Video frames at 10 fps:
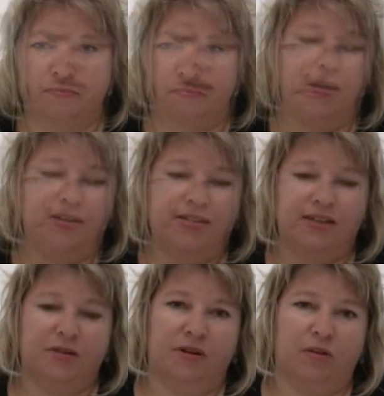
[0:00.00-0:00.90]
It
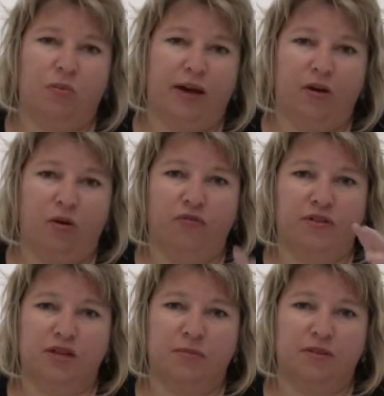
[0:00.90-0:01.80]
takes a bit of the weight off in
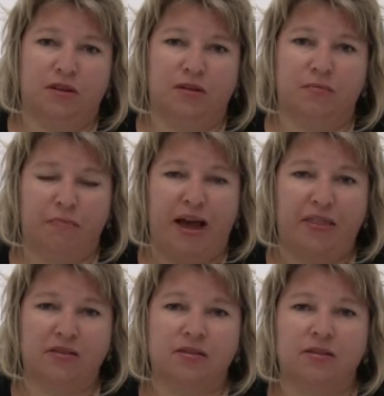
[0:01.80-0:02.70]
terms of the
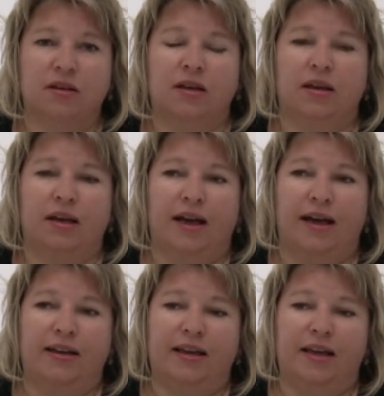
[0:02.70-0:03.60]
maths,
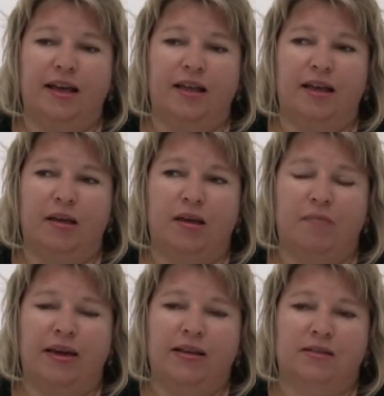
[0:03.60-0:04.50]
and it
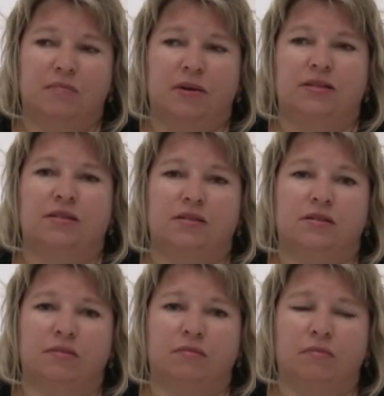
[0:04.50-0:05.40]
makes the
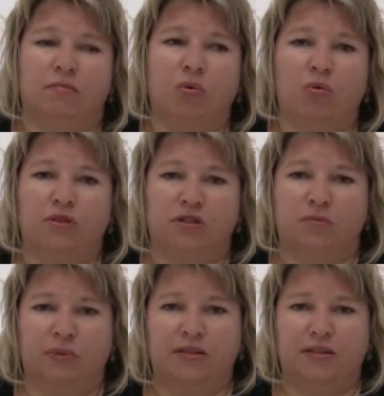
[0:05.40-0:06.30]
meters more than
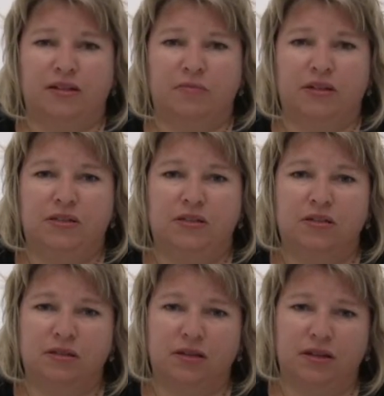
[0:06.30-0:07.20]
just blood test
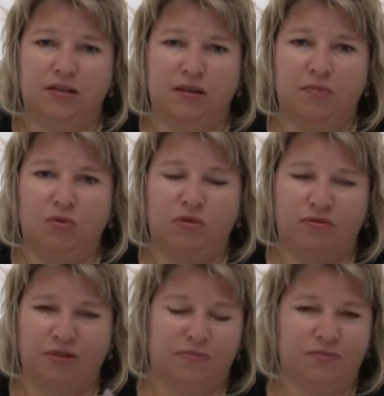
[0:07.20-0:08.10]
meters. They're more
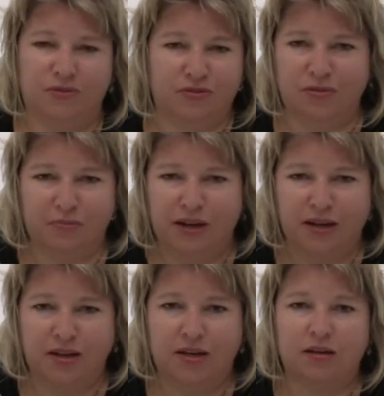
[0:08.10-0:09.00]
of a sort of
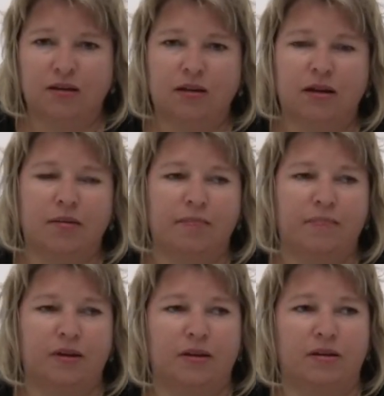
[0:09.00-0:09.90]
companion
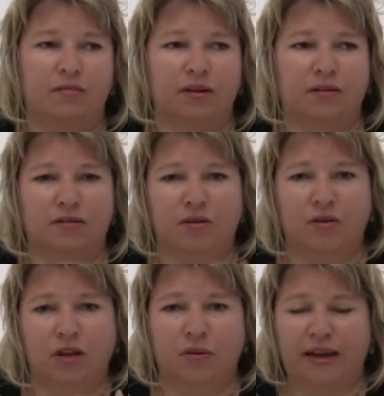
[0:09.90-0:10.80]
and
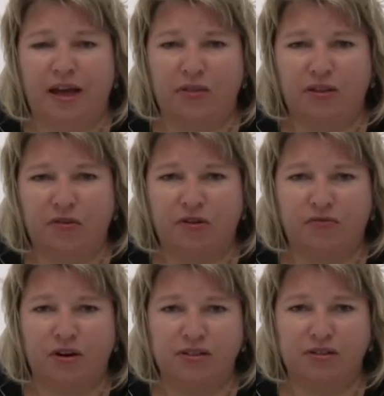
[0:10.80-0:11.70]
ongoing healthcare
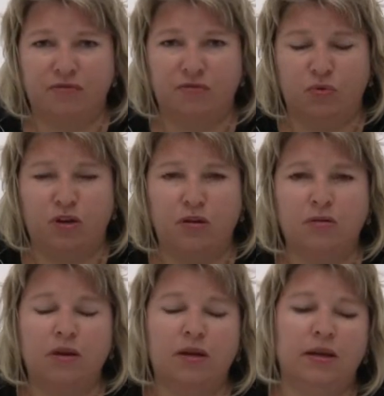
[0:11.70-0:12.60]
advisor for you.